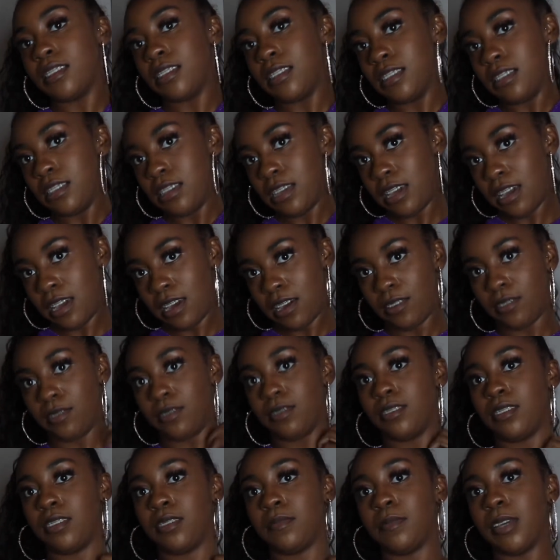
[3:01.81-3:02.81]

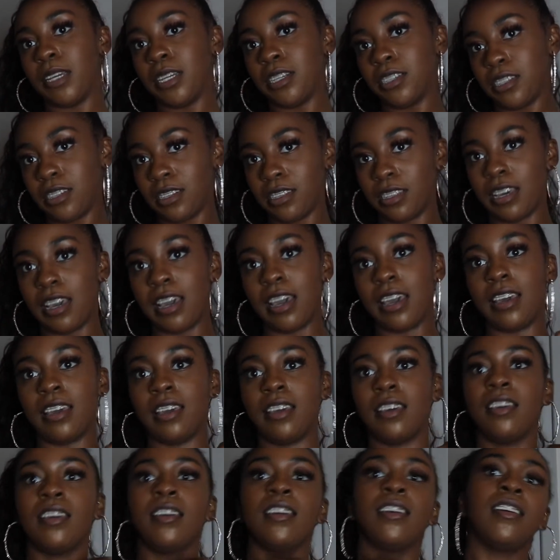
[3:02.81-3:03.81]
down to make sure
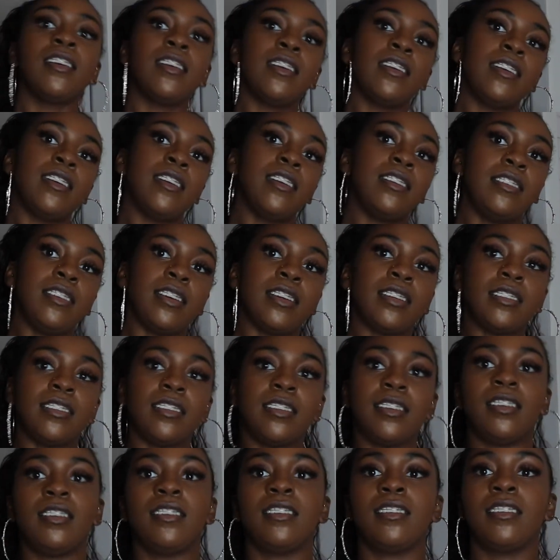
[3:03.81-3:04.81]
that it
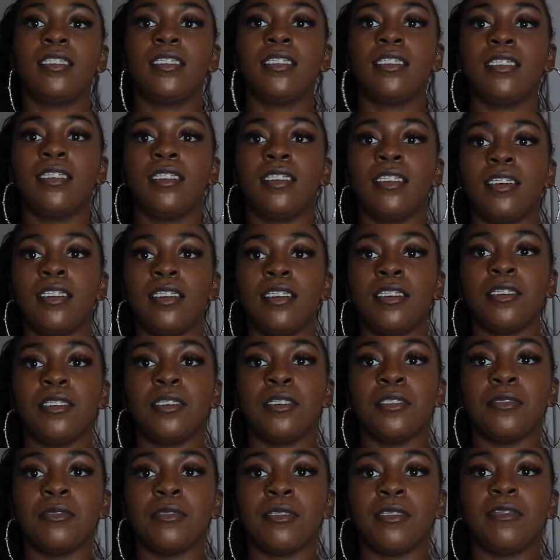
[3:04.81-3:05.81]
doesn't
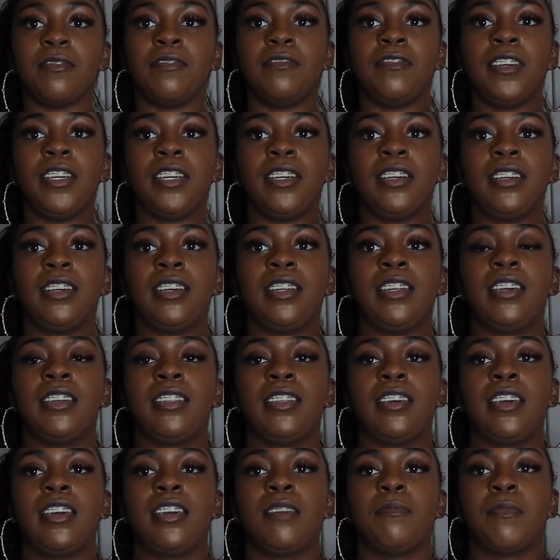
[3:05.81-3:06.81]
reveal
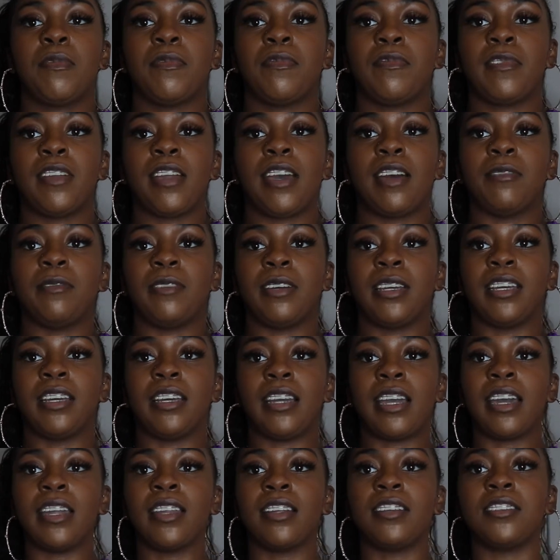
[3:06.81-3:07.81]
anything. For now, we can
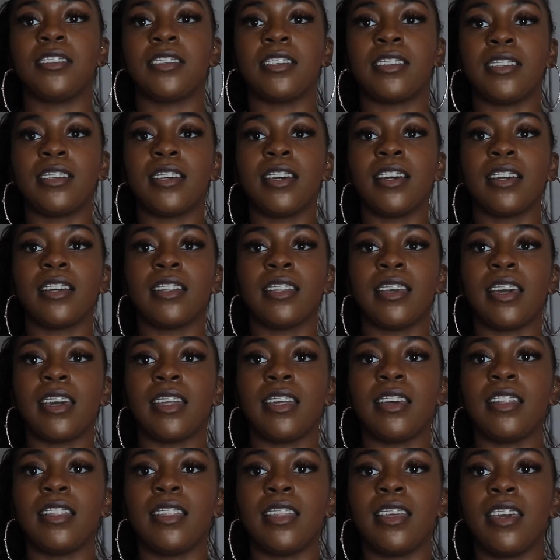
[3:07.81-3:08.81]
kind of just tuck that
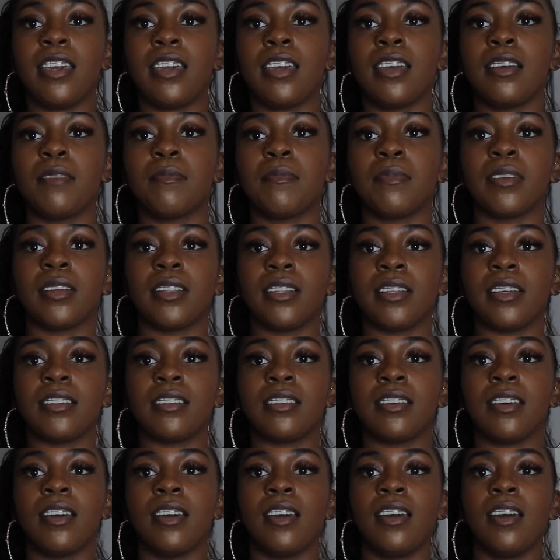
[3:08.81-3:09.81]
in there, bring
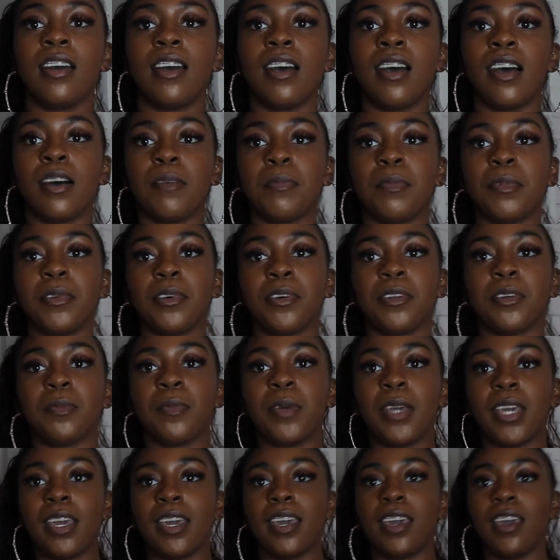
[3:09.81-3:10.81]
this up a little
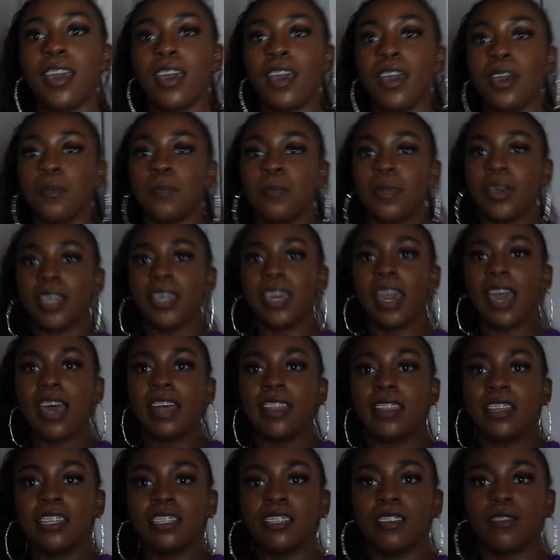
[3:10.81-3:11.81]
bit. But
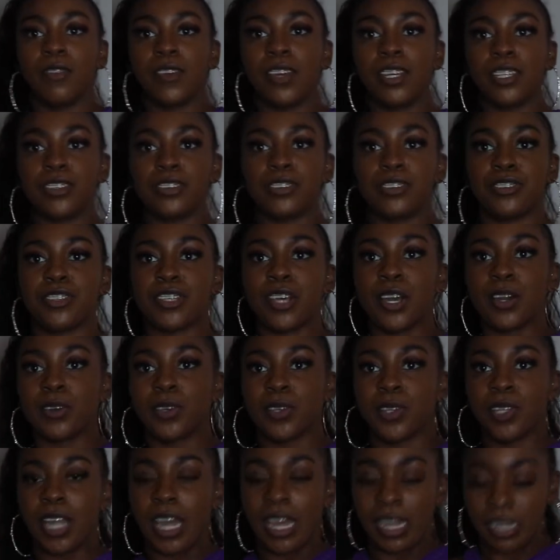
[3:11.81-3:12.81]
yeah, this fits
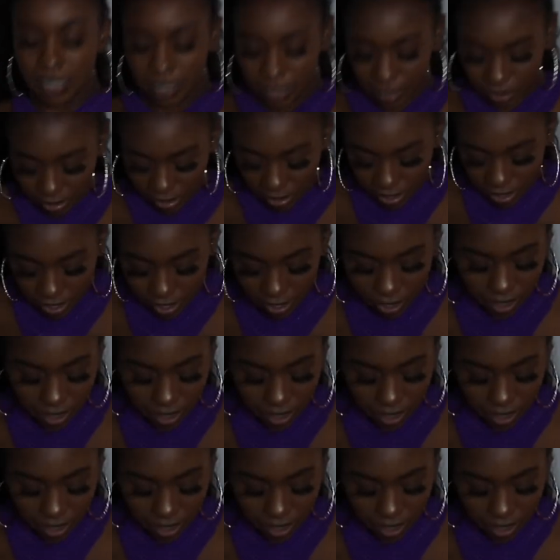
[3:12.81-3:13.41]
so nicely.